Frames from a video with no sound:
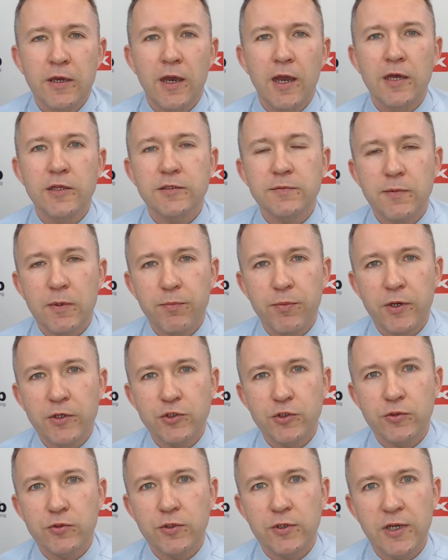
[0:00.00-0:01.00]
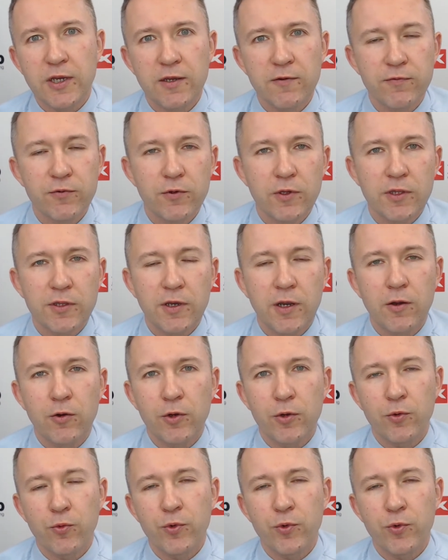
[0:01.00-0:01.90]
and it's my pleasure to have you at our